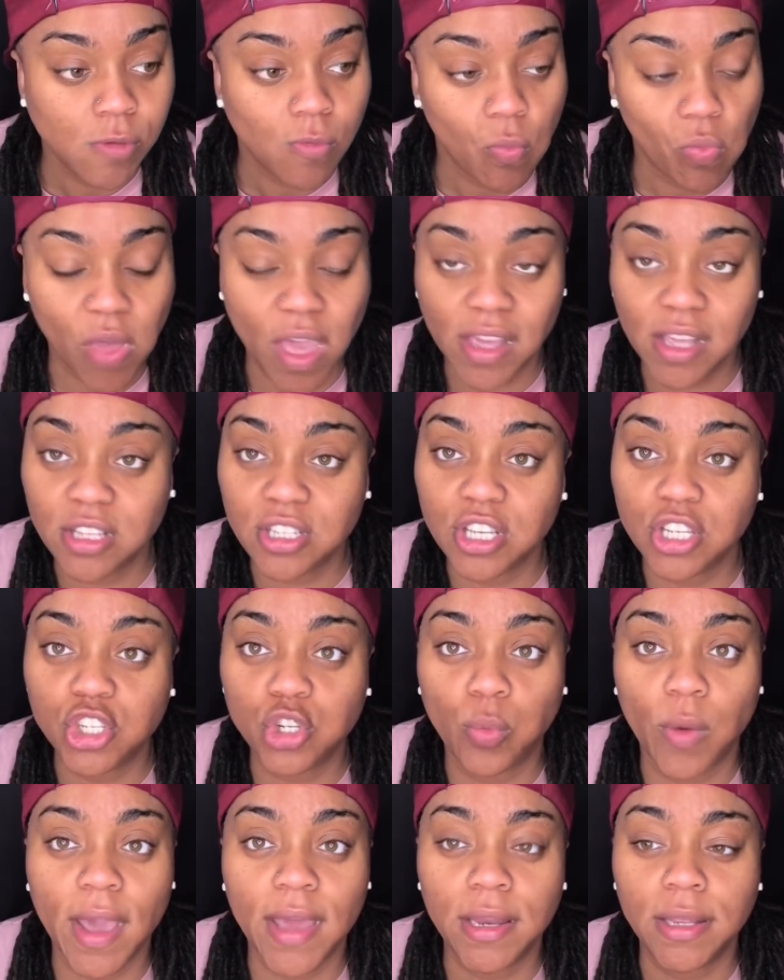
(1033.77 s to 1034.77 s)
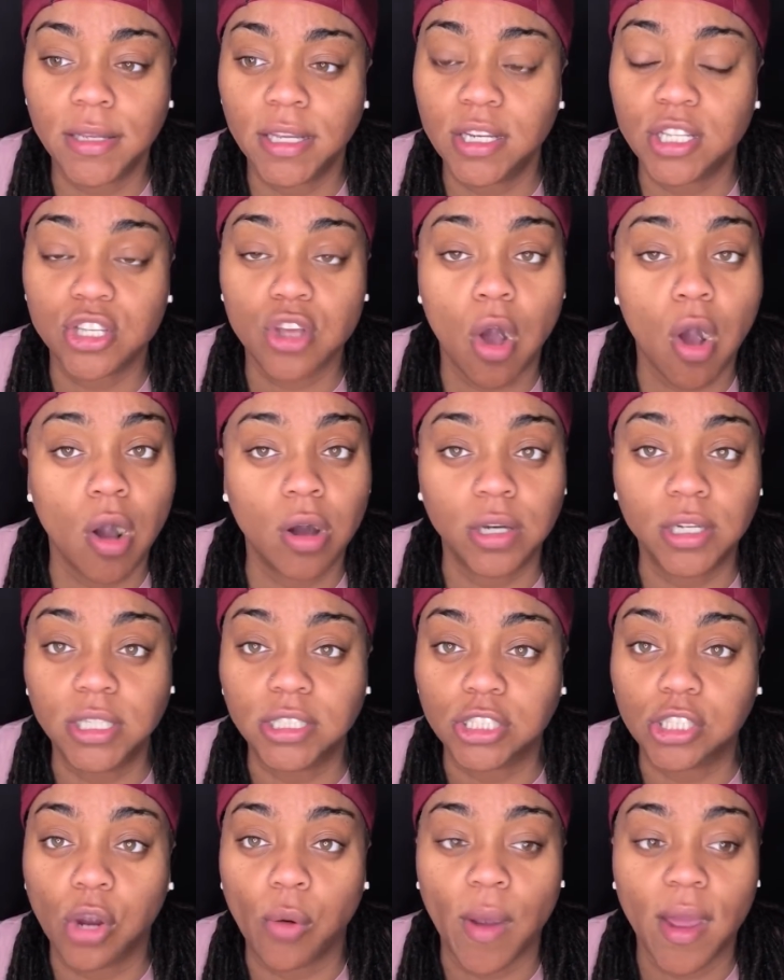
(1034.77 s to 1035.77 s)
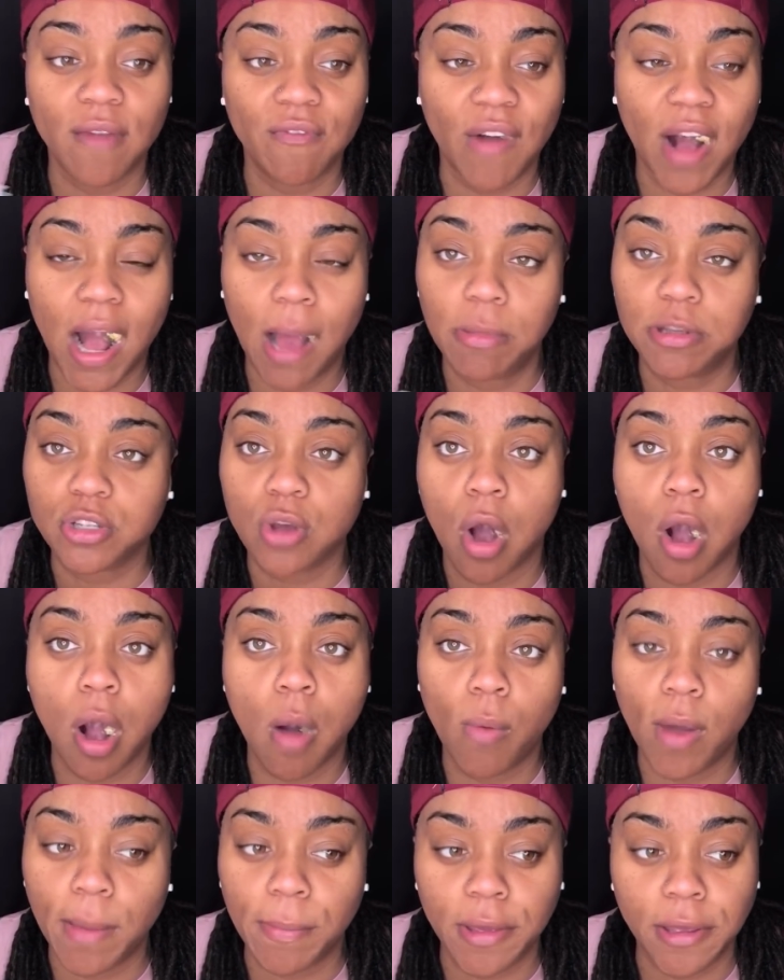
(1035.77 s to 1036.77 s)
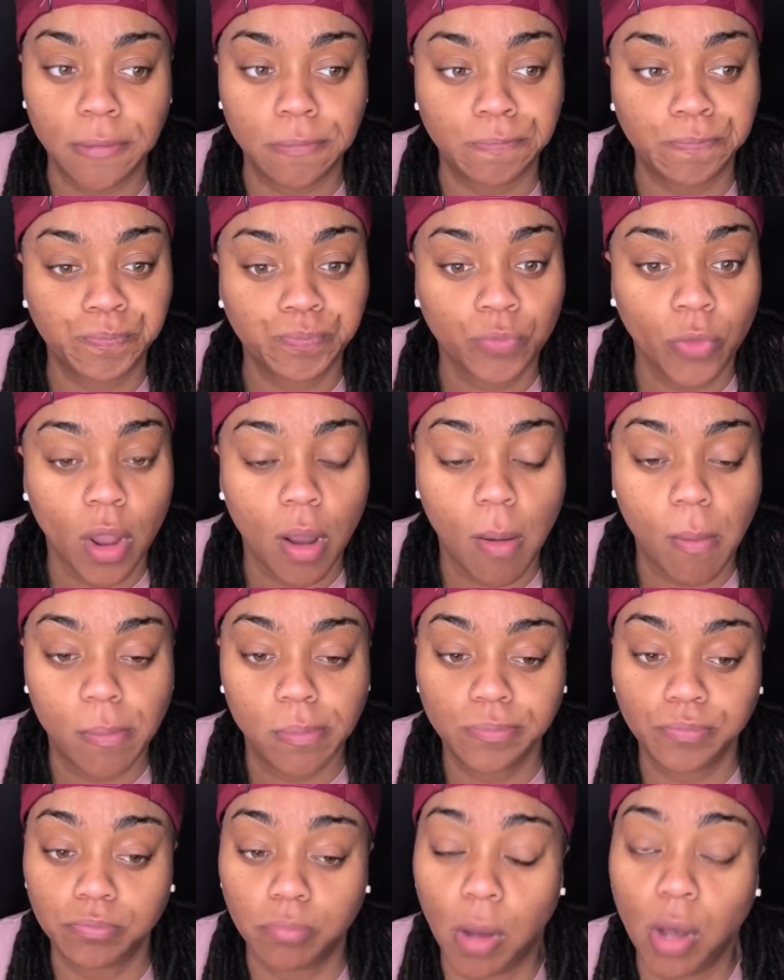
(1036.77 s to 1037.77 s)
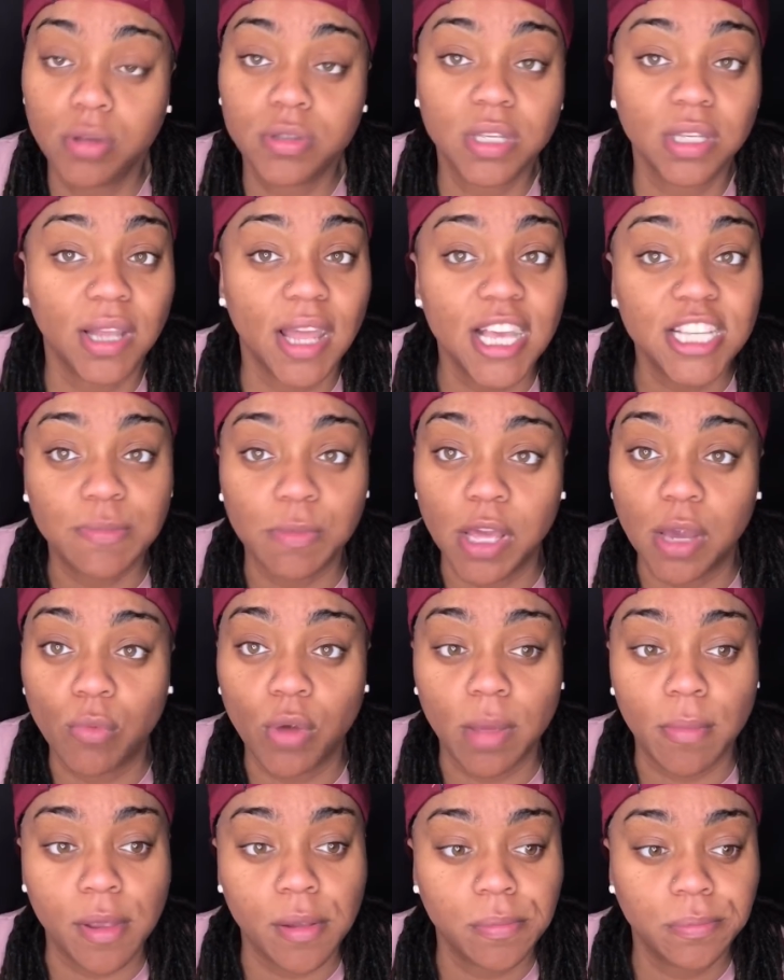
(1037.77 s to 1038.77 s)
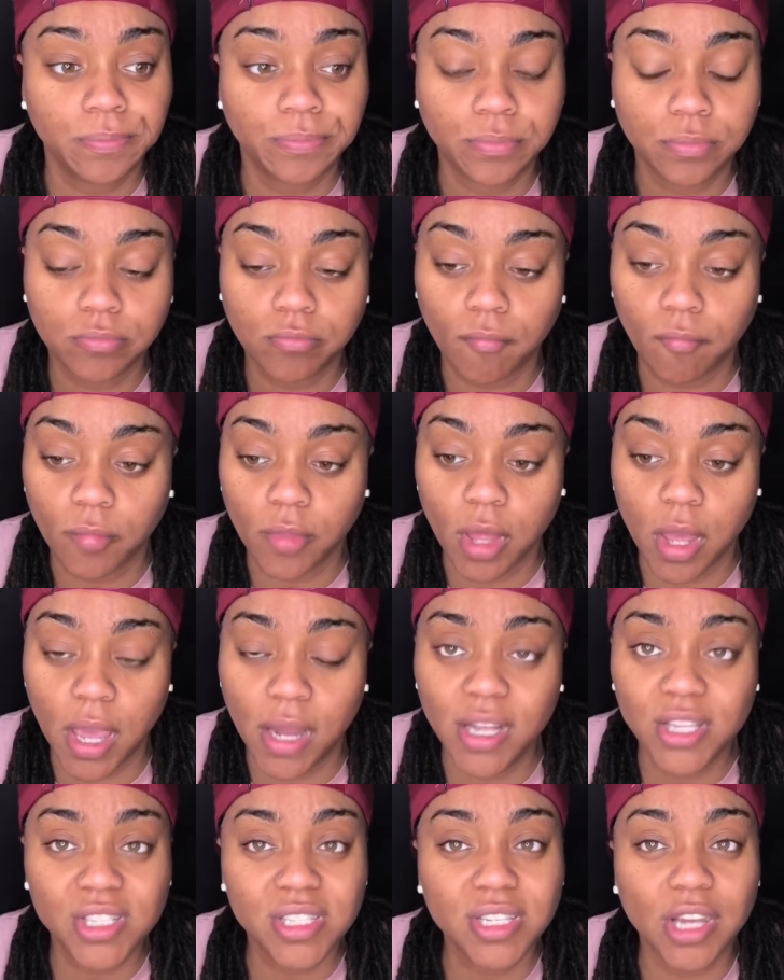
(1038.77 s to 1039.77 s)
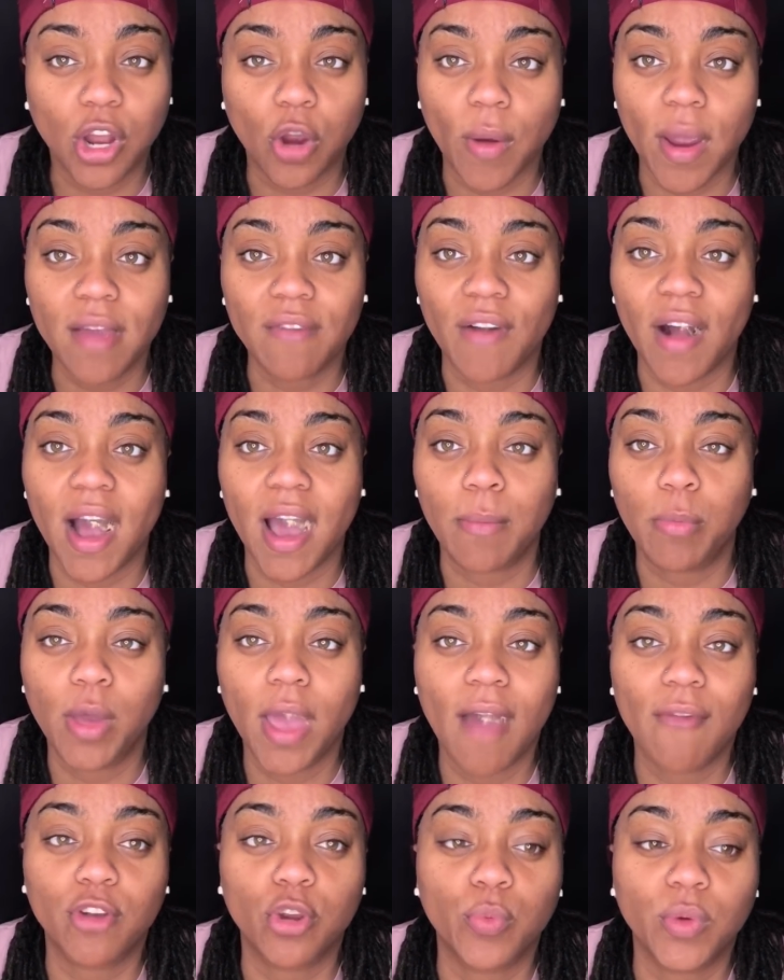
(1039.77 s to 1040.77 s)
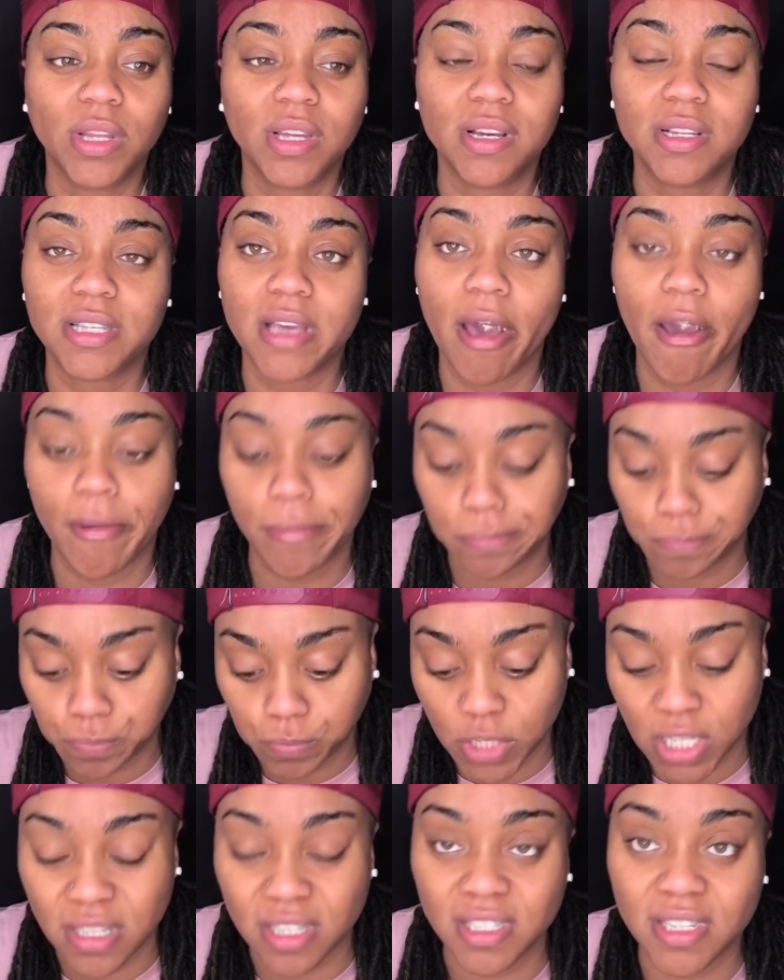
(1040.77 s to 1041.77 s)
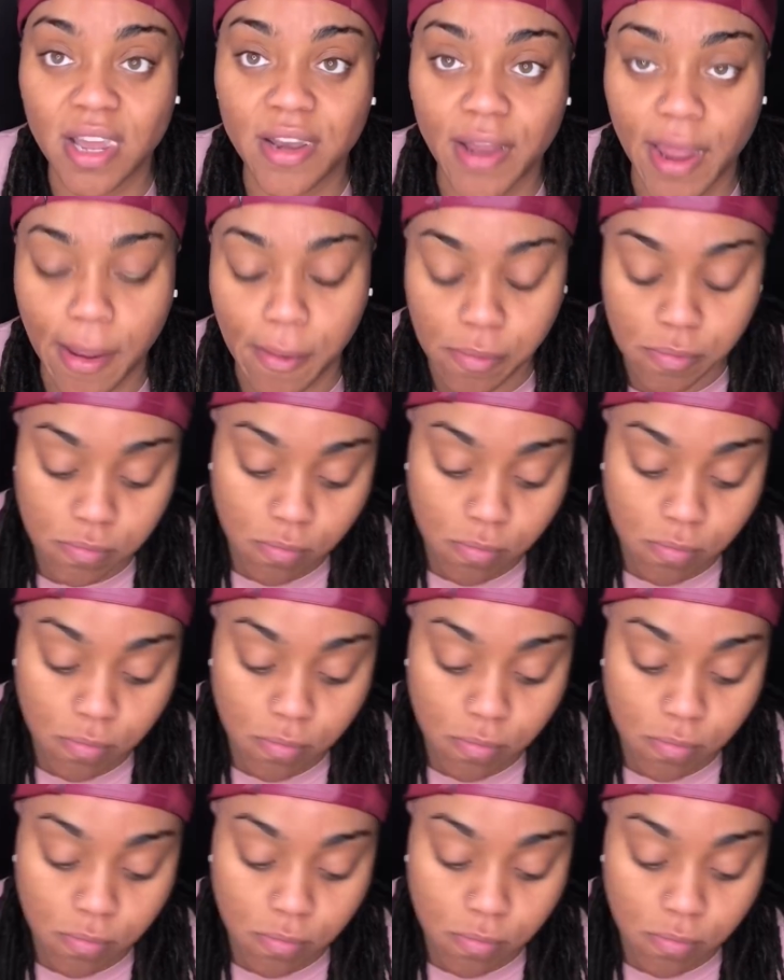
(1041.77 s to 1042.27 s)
They get situated, and it's all good. It's a great vibe. It's all women, mostly lesbian women. And it's just a great vibe. We having a really good time. It's a Sunday.